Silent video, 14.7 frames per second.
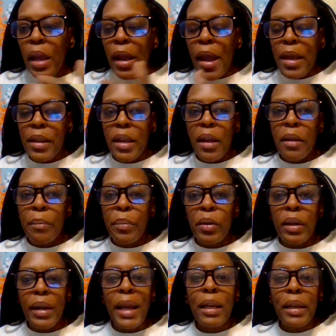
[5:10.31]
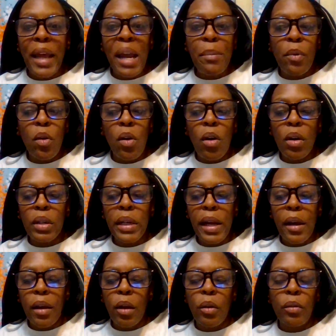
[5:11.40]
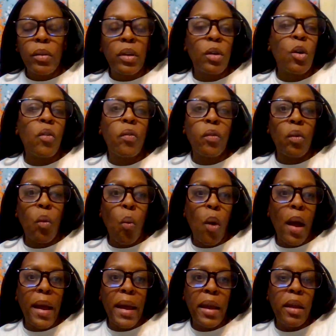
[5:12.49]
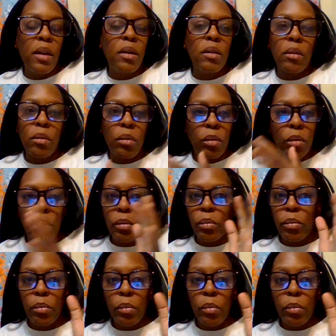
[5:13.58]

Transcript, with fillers: and then put a label on there you know for white or